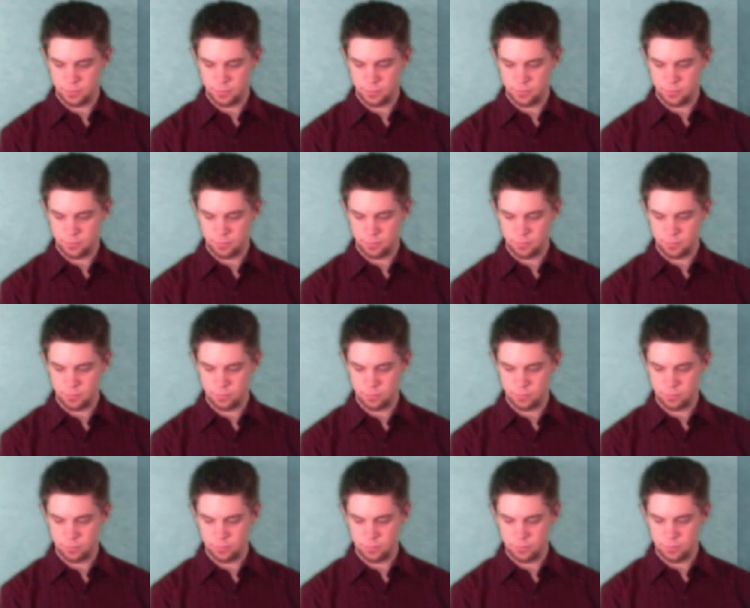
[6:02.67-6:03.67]

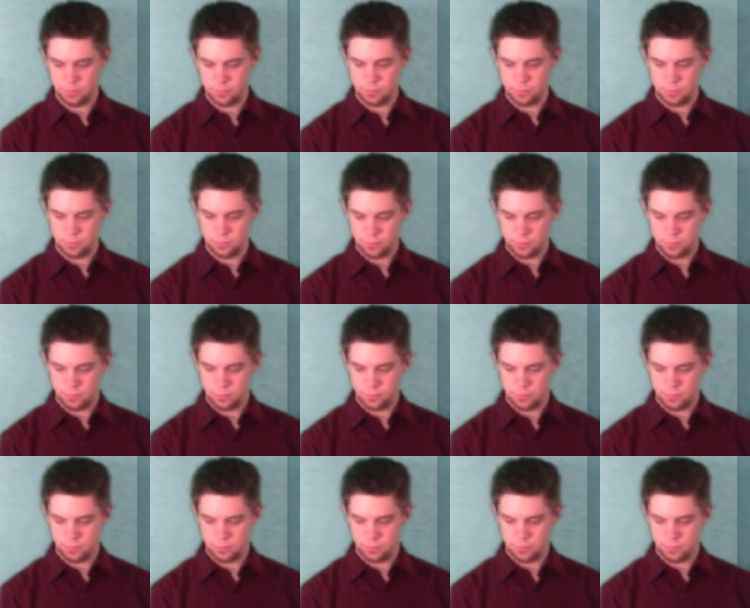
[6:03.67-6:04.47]
Nothing is said.